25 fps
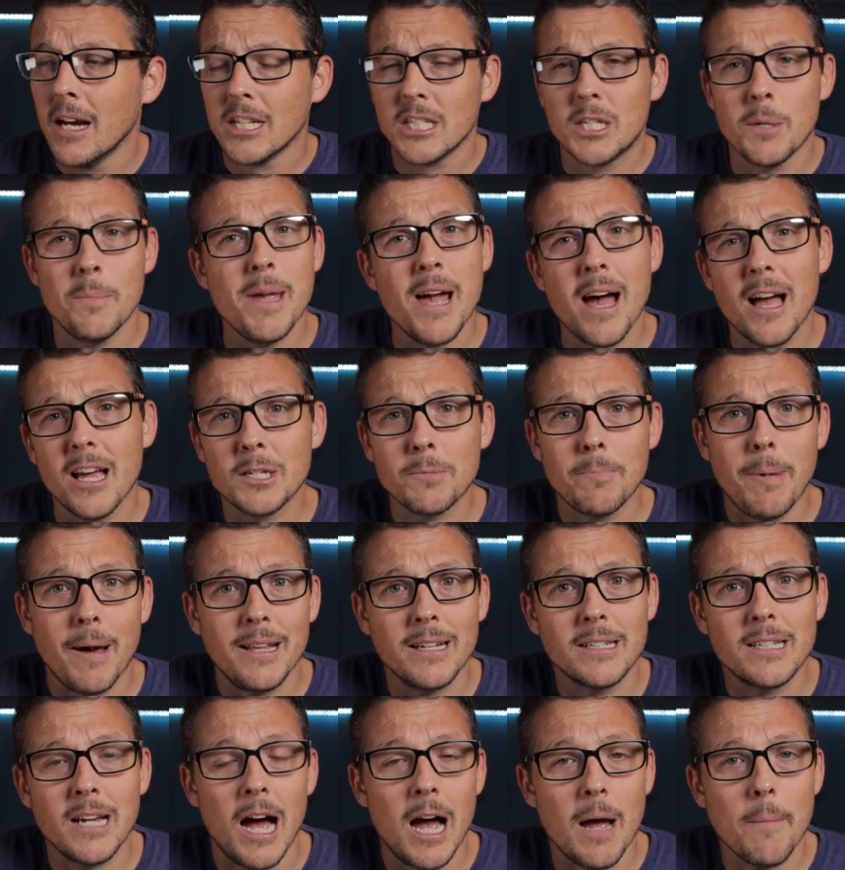To be honest, by
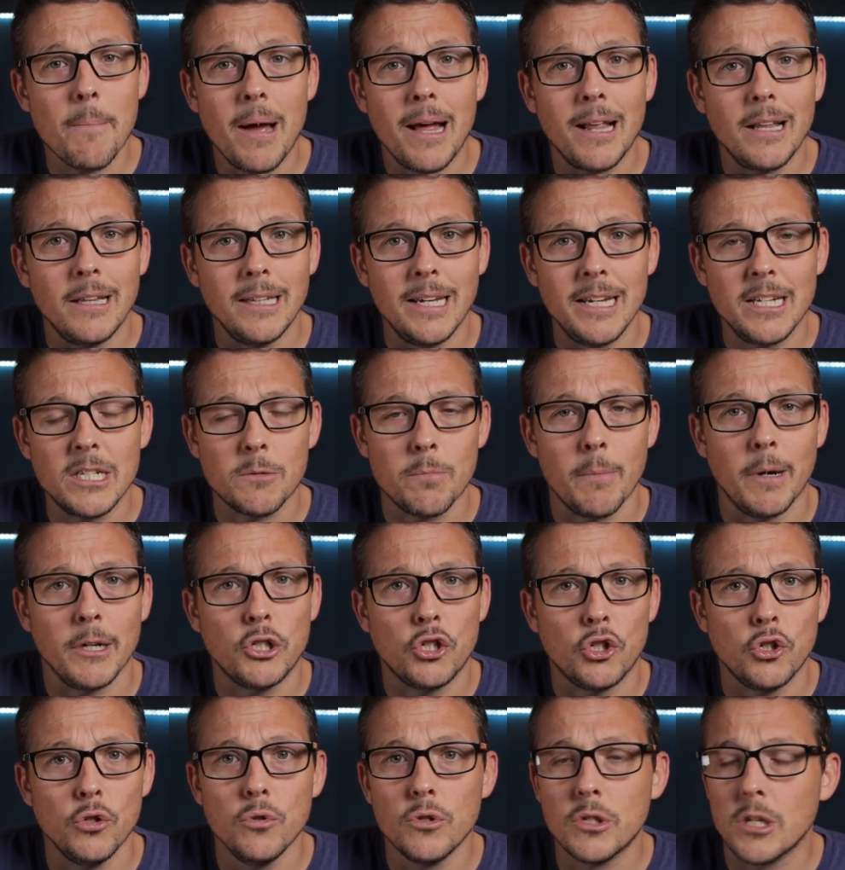the time I laced my
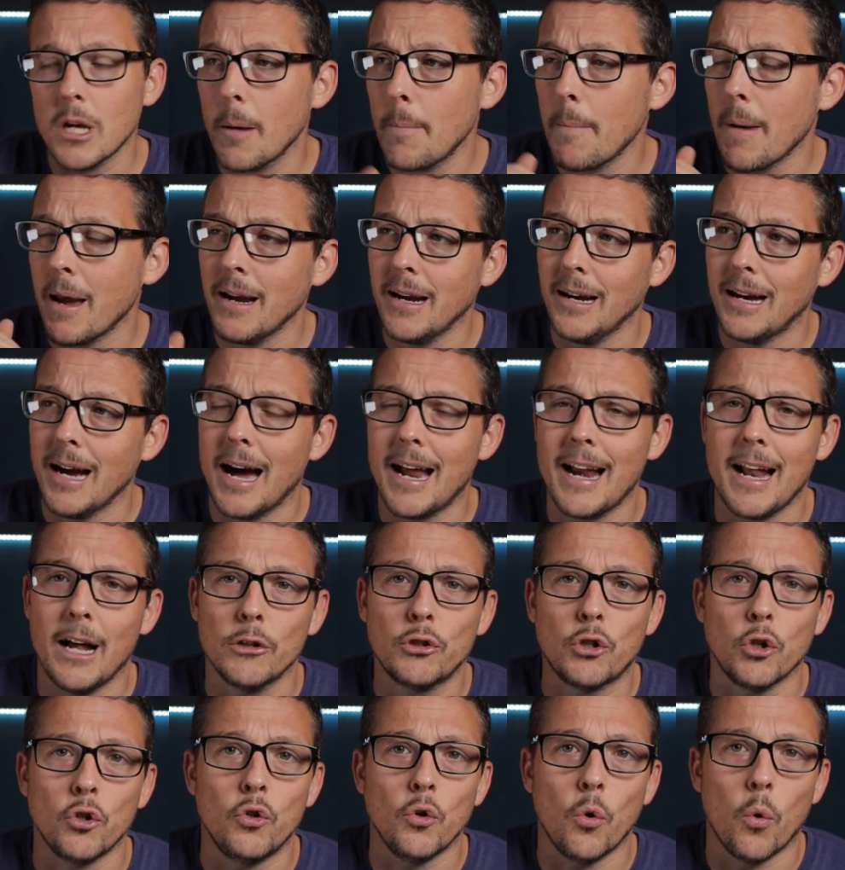shoes up and got
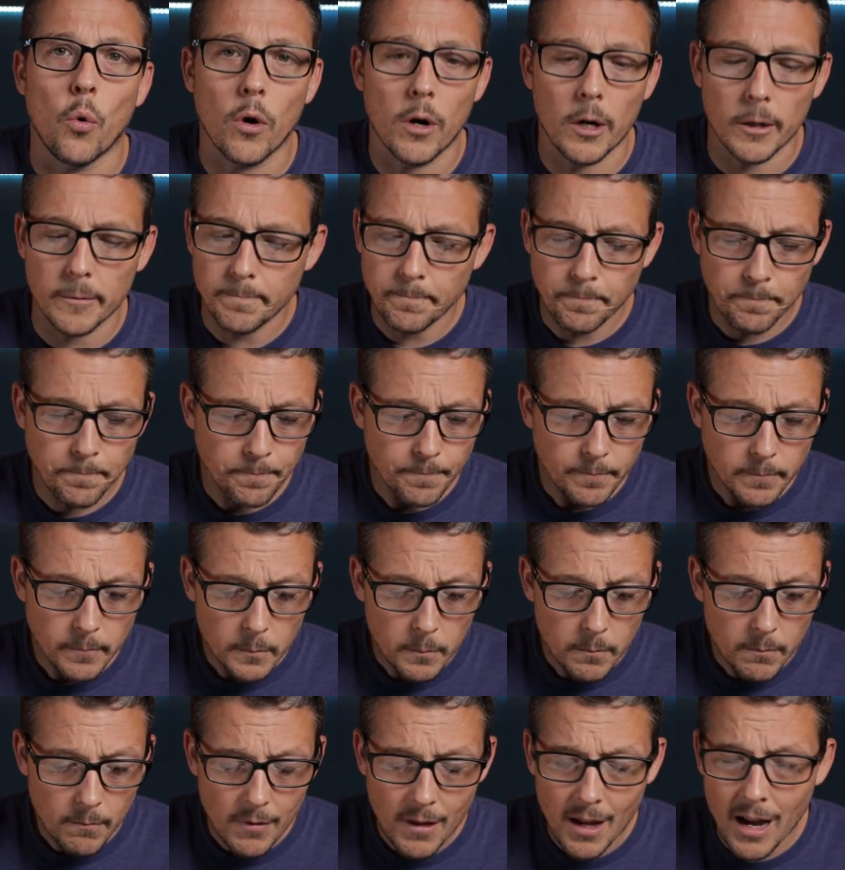out the door,
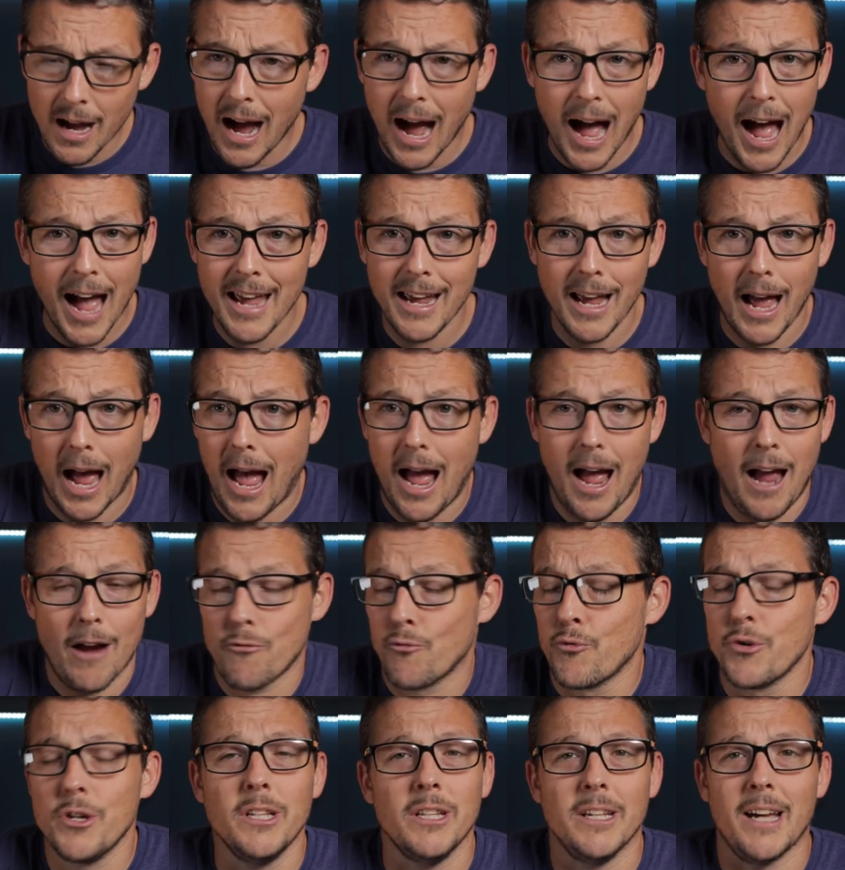I
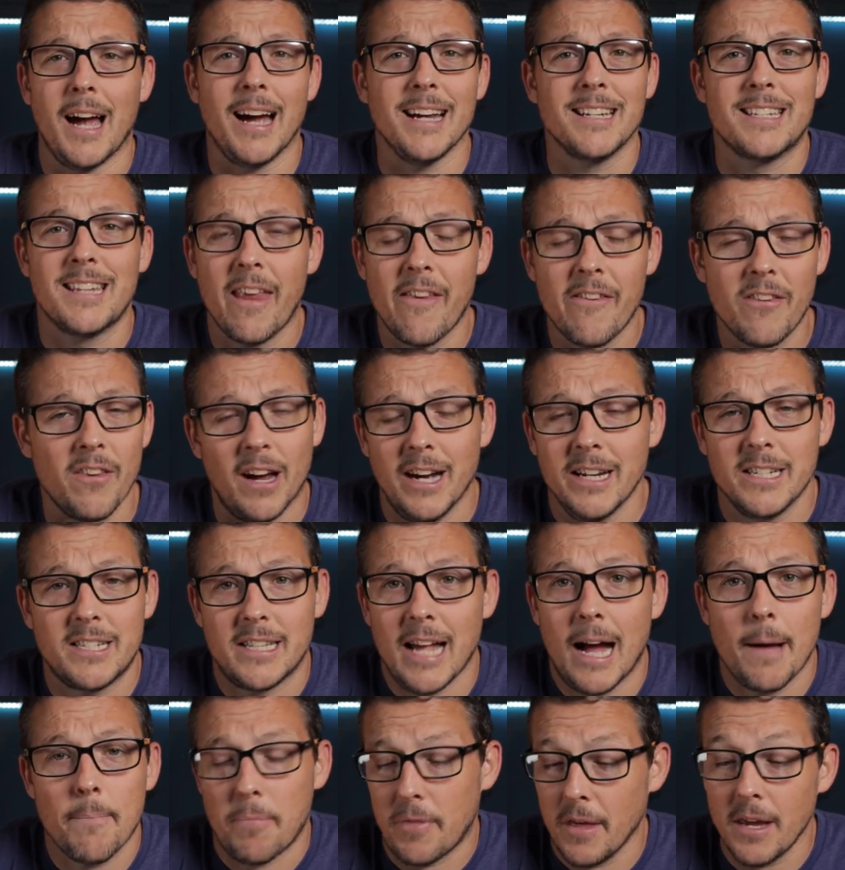
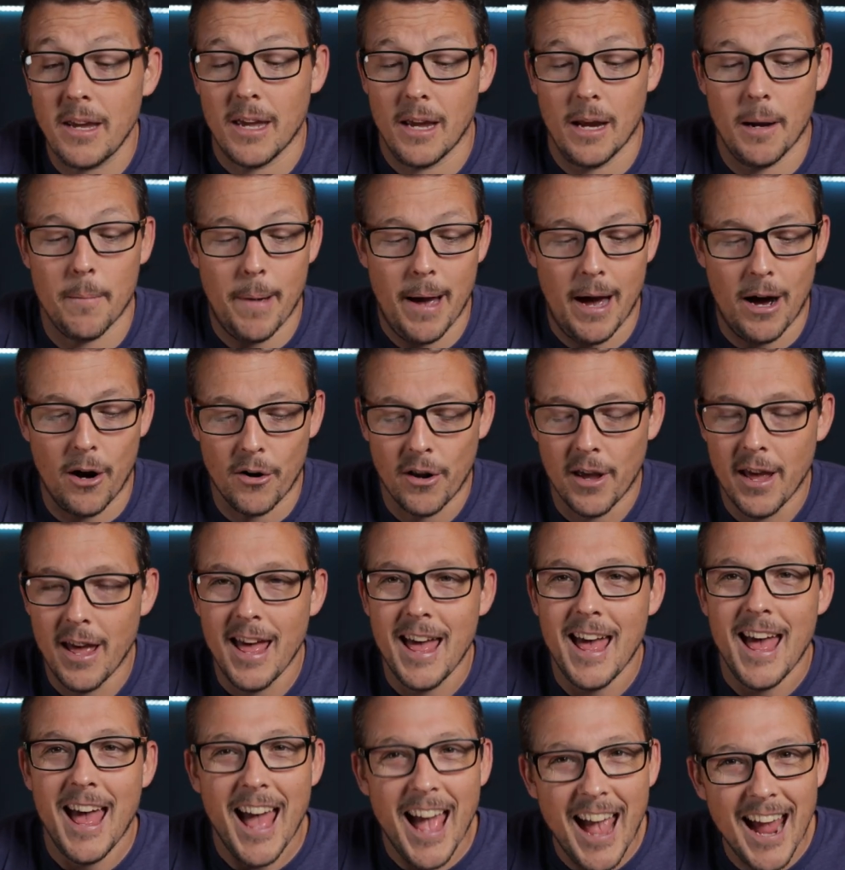stopped thinking about
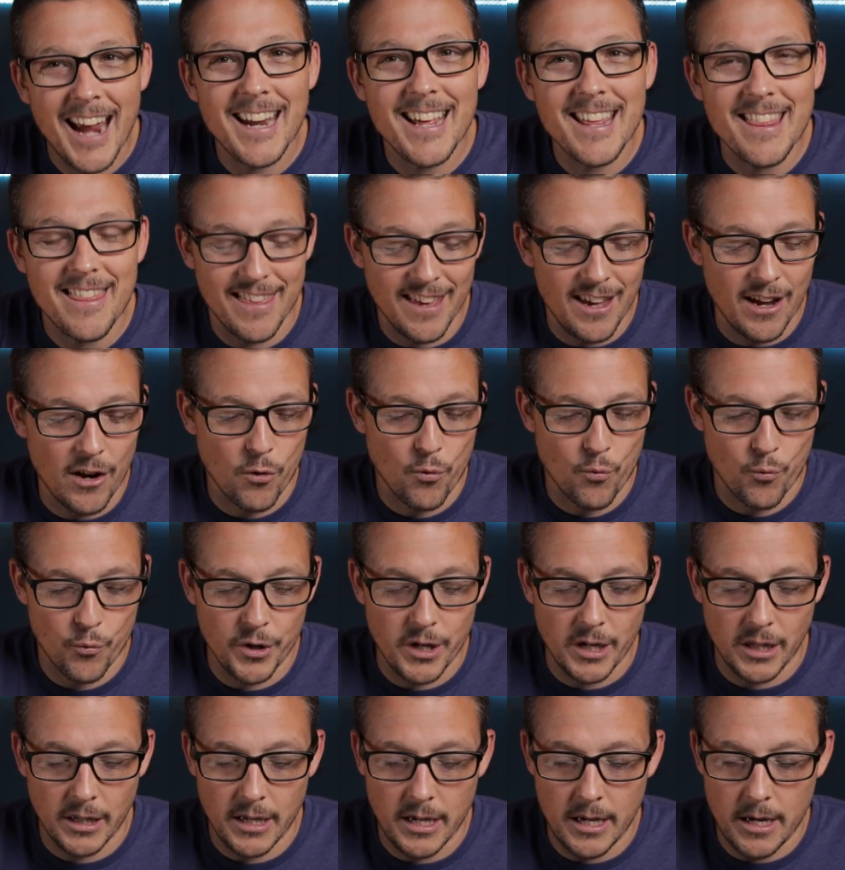anything
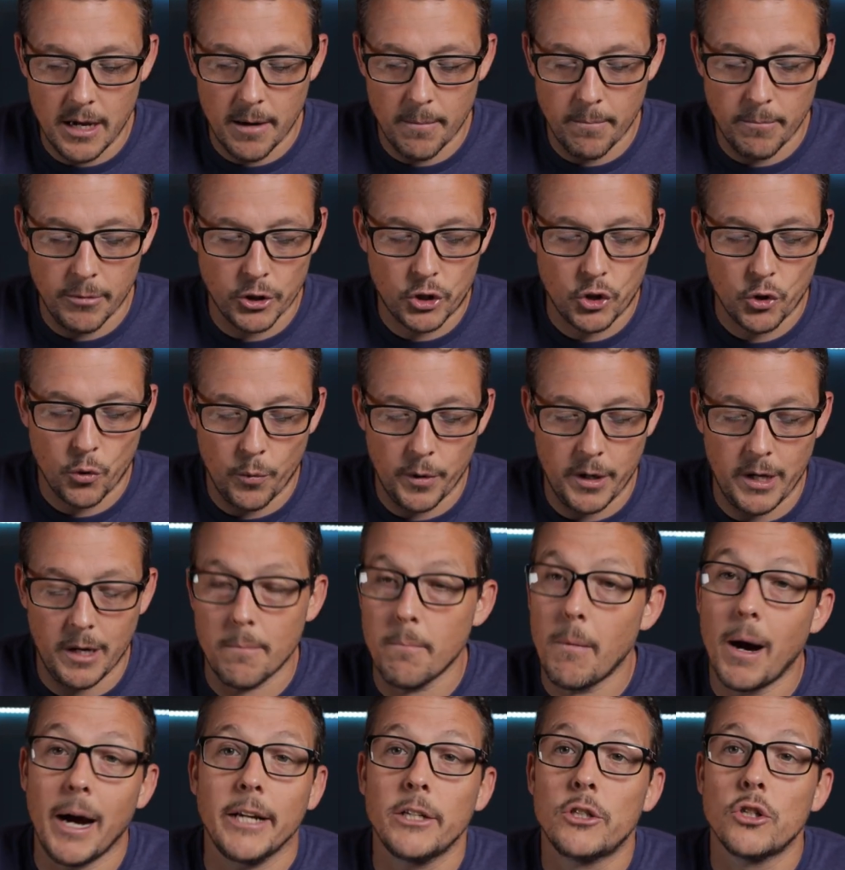really
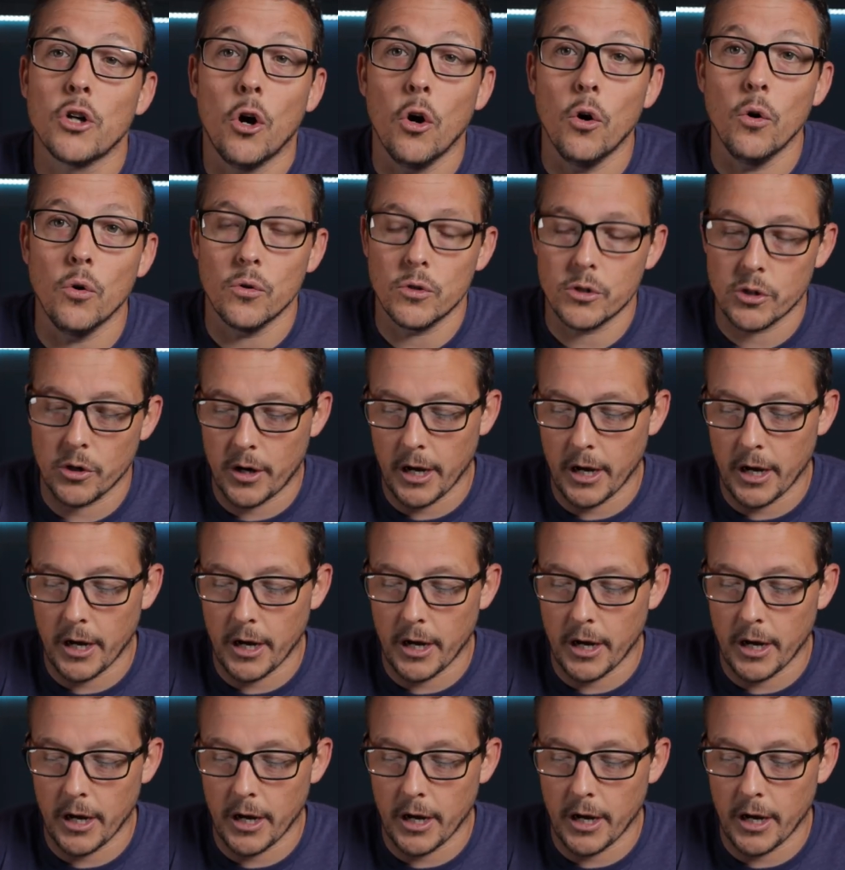between my toes.